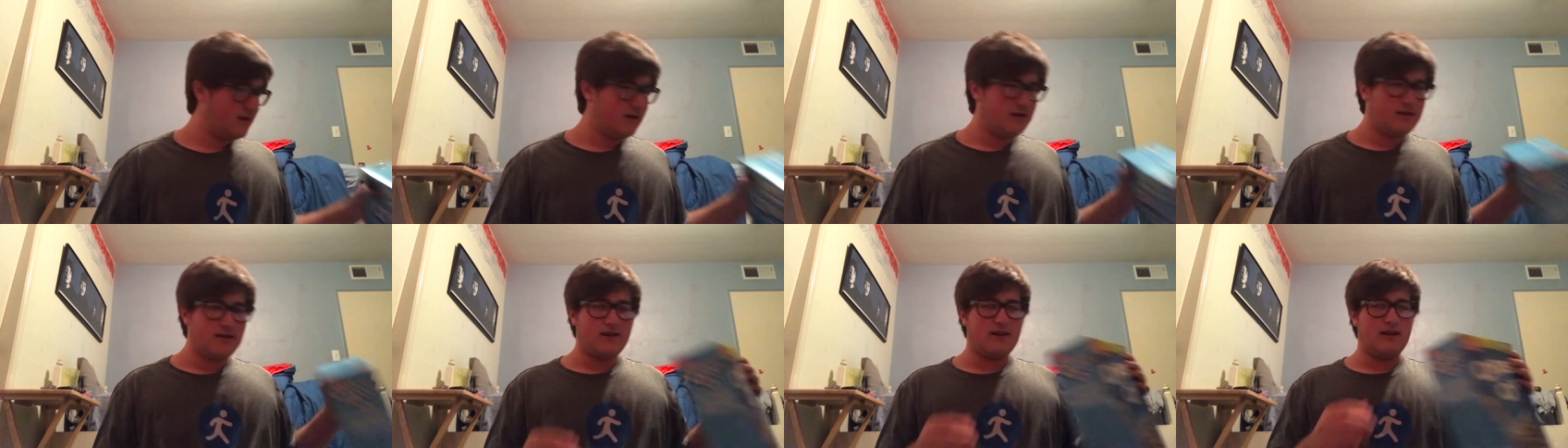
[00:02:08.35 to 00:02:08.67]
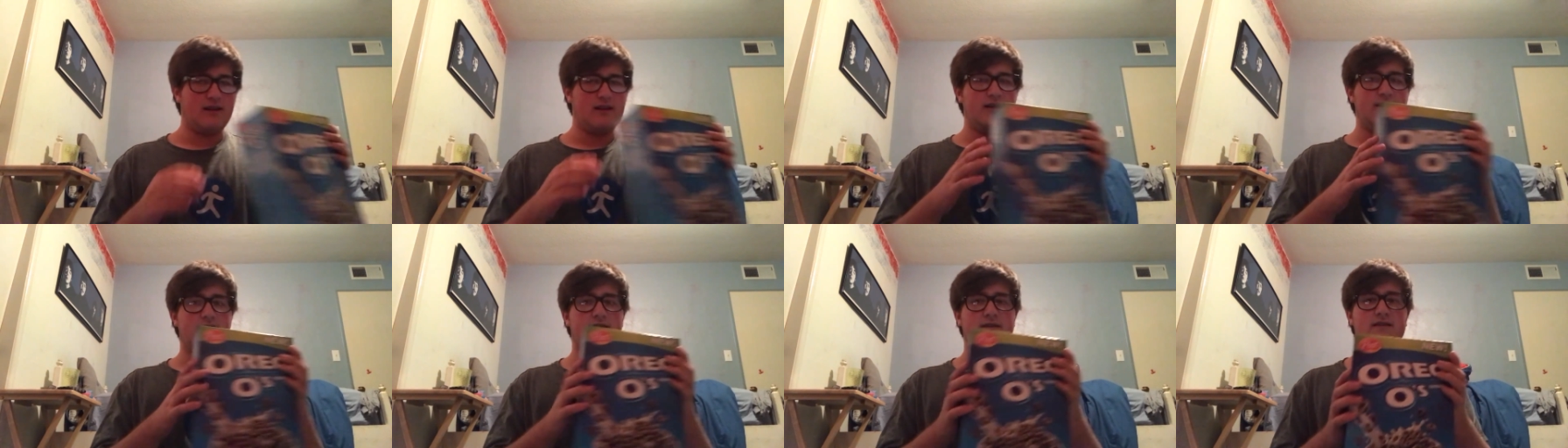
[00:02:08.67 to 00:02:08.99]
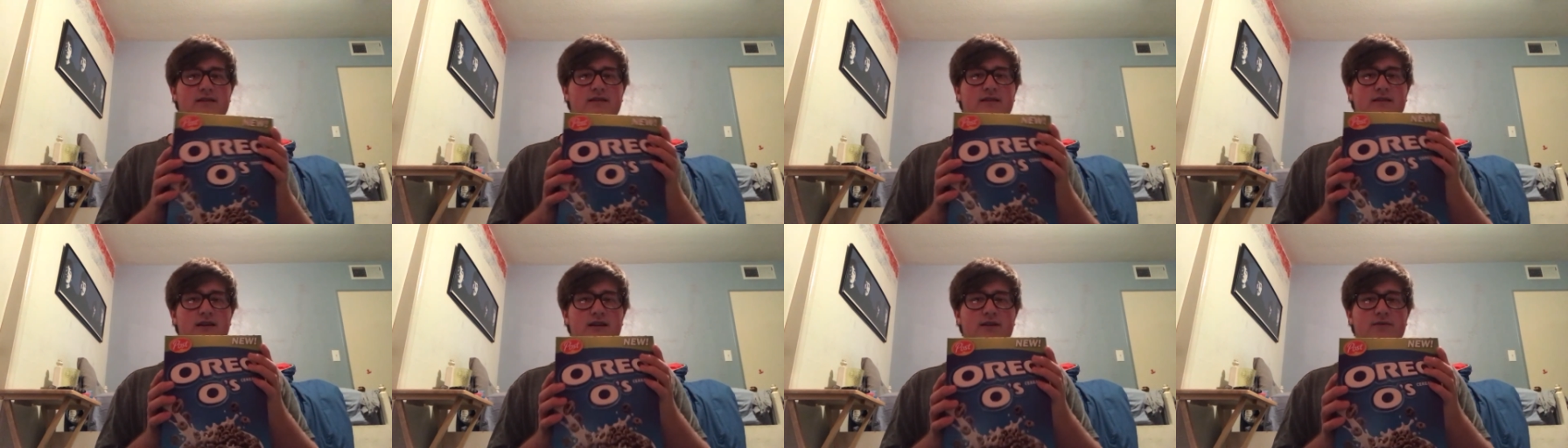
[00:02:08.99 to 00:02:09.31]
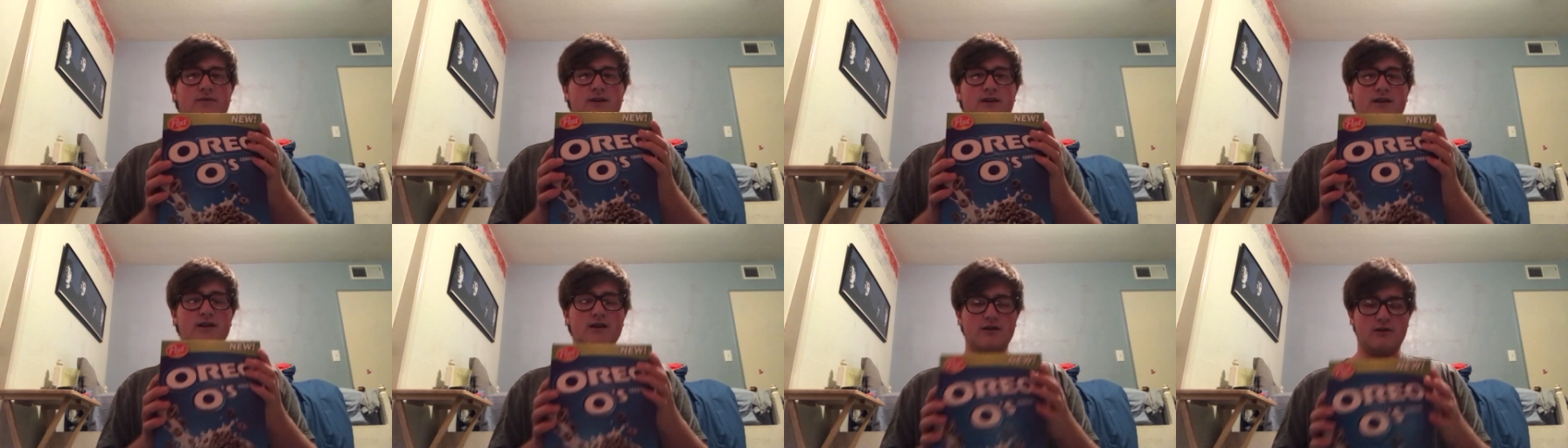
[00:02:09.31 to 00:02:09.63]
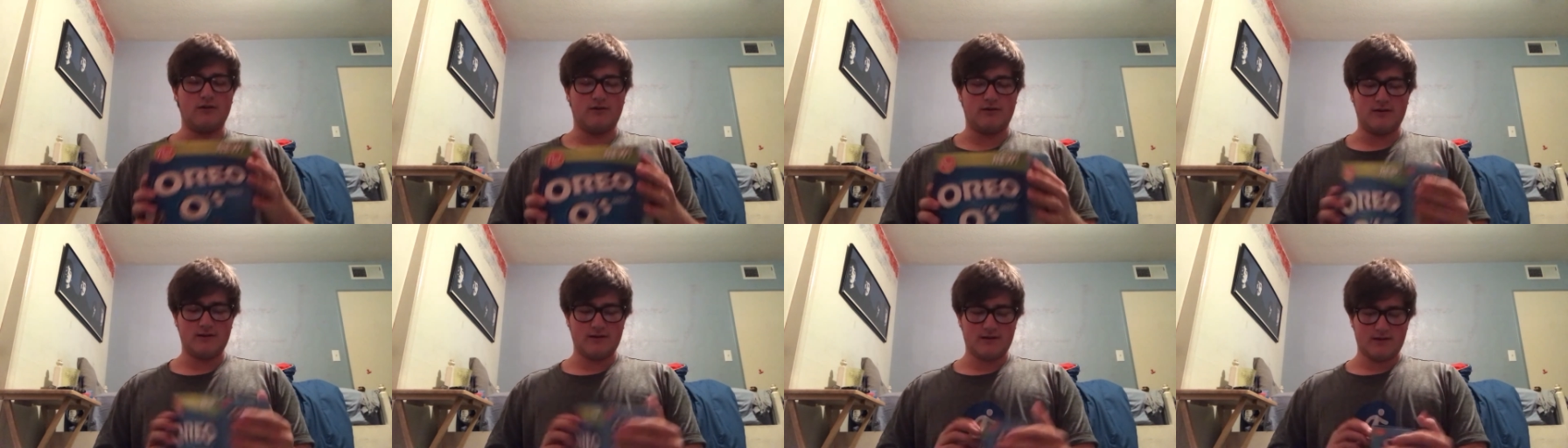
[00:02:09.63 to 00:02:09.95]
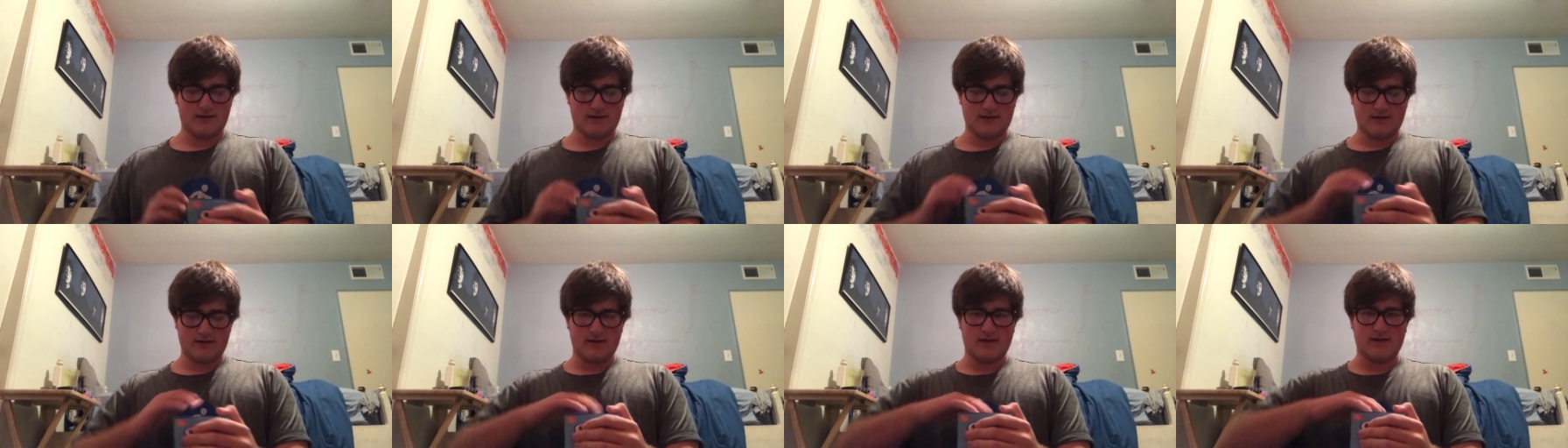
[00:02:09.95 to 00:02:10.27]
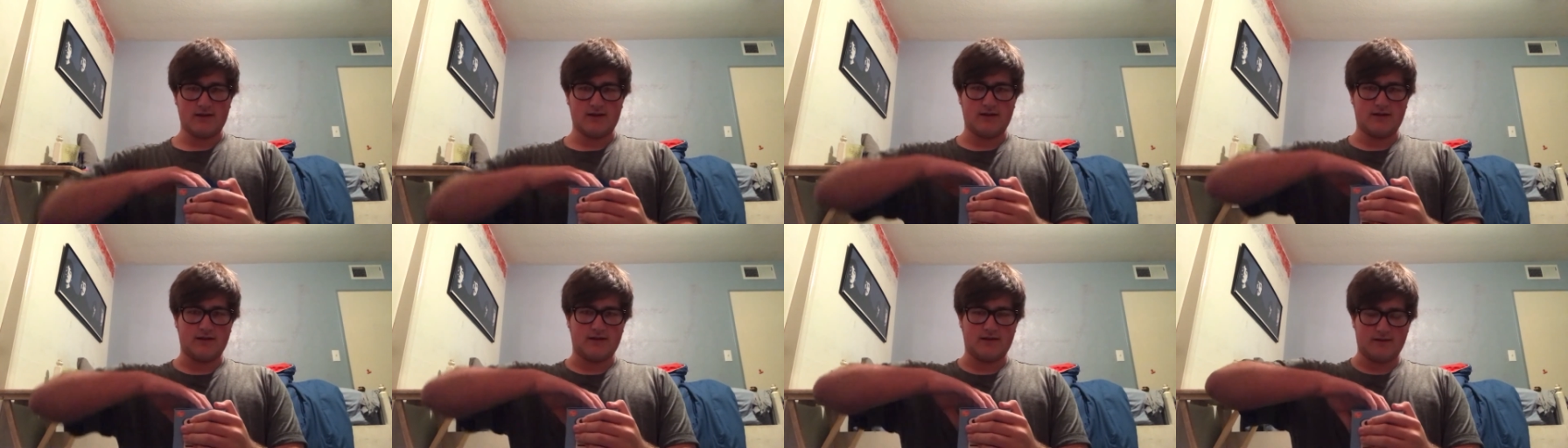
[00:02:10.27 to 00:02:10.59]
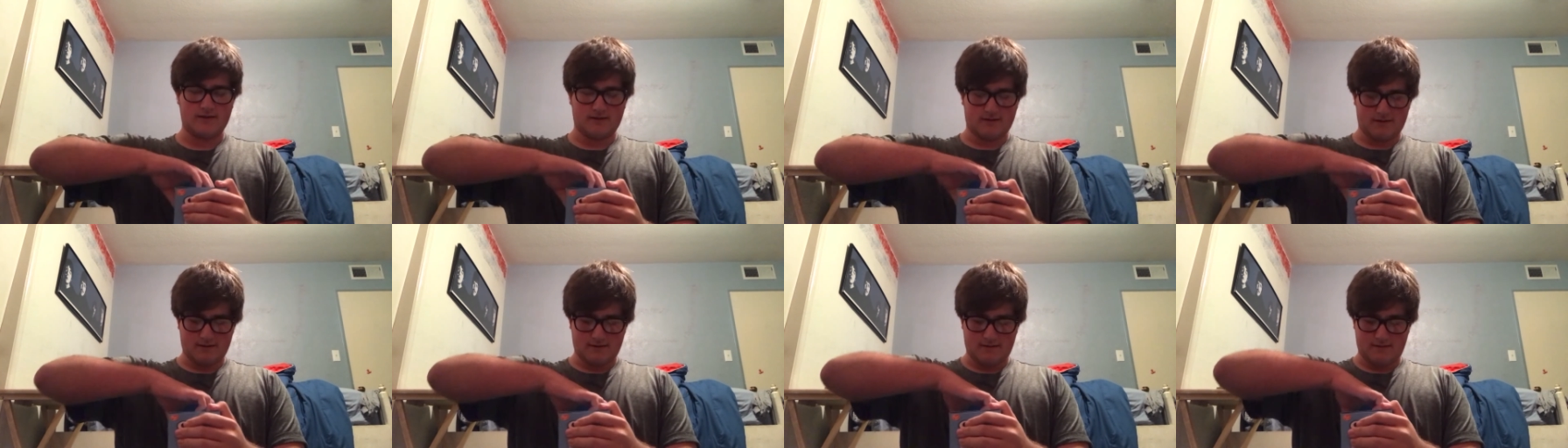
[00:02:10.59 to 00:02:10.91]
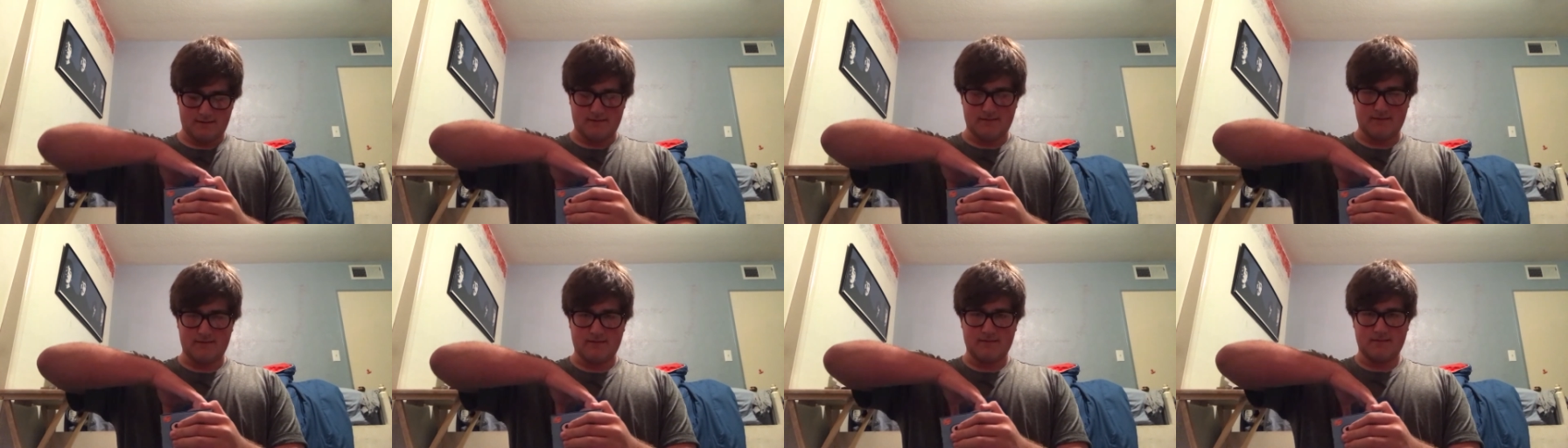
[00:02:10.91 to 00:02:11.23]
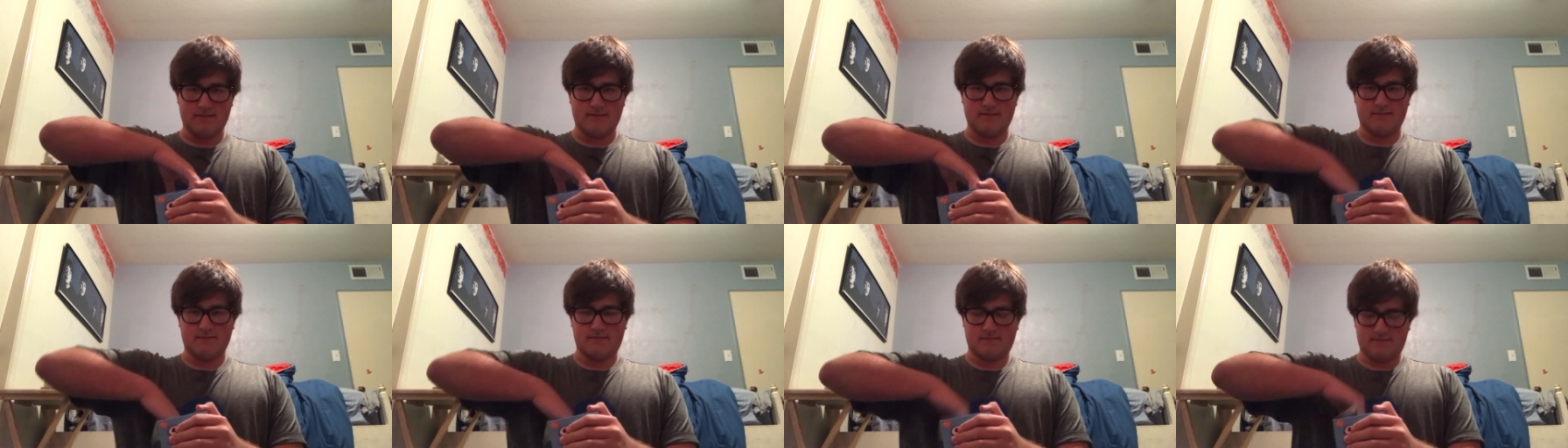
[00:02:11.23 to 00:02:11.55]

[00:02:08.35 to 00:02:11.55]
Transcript: let's give it a go. Uh.